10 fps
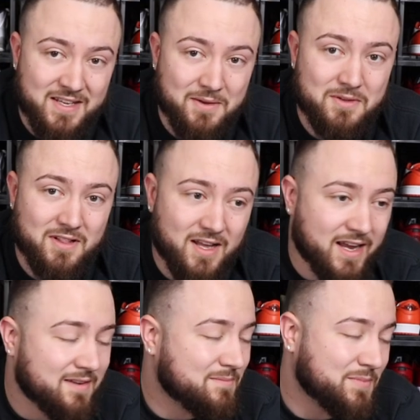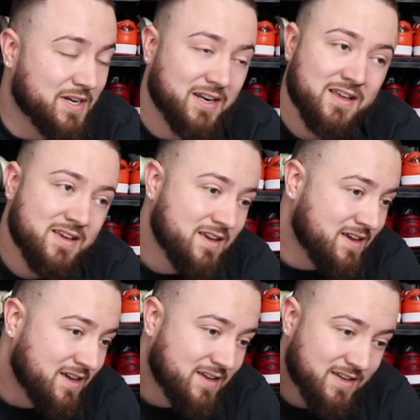was a lot. But
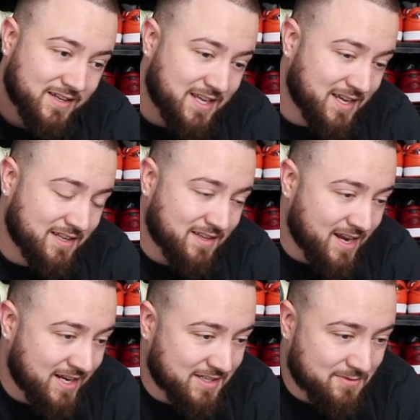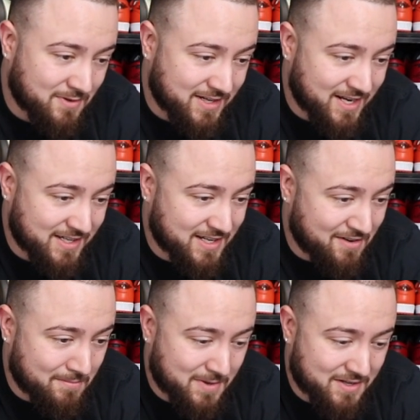again, I just want to kind of get
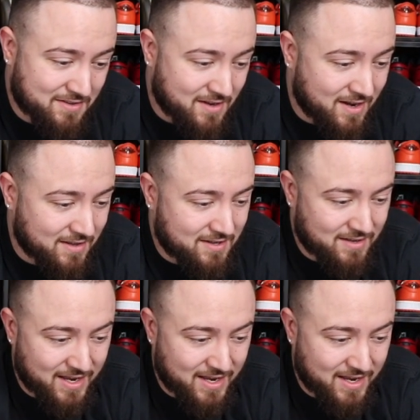everybody's thoughts,